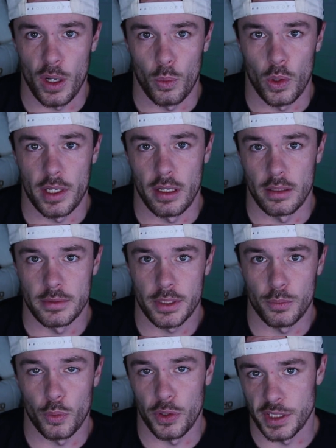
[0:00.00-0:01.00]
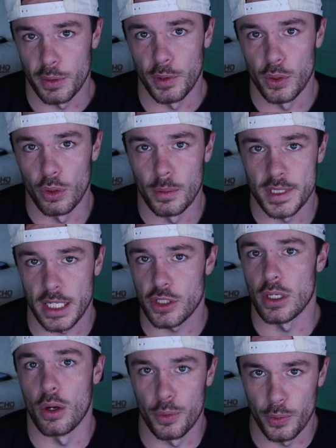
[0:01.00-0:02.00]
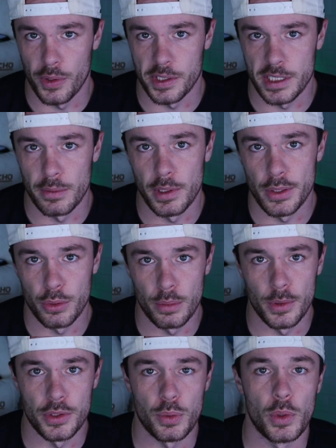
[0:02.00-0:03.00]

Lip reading: I work at Royalty Renewables, actually own Royalty Renewables.